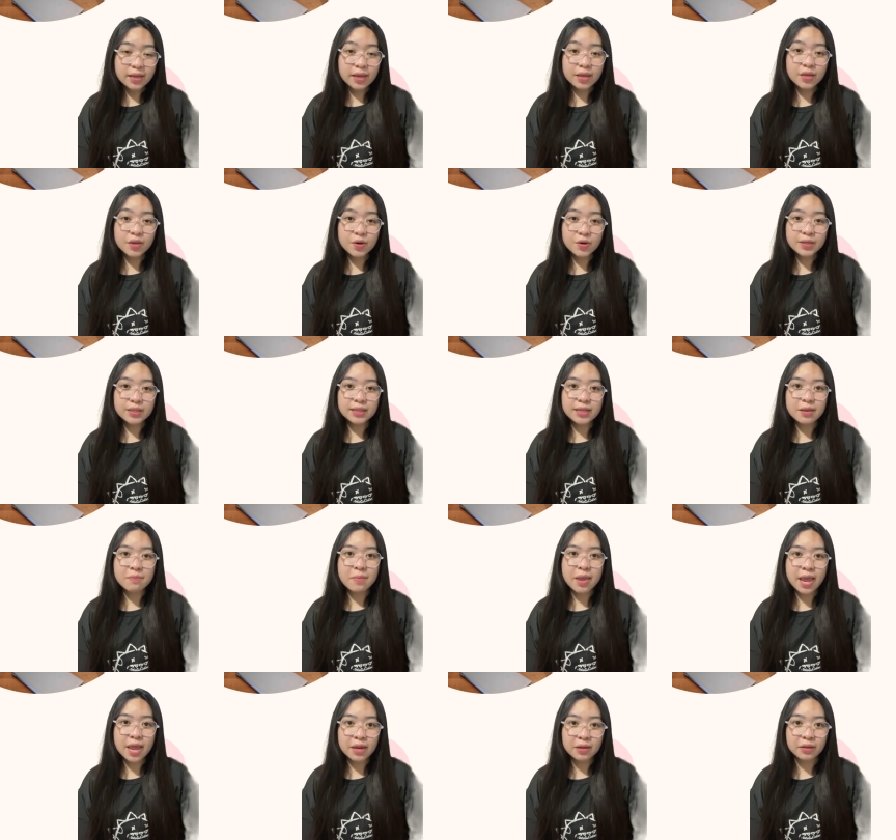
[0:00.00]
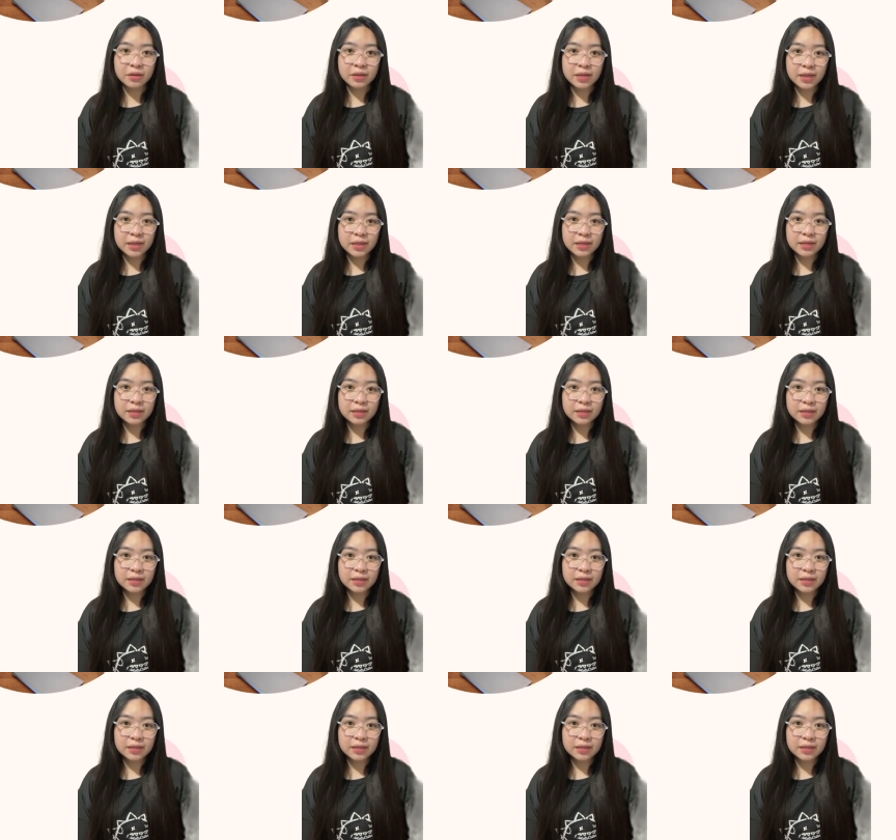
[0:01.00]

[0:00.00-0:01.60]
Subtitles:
Can your team handle it?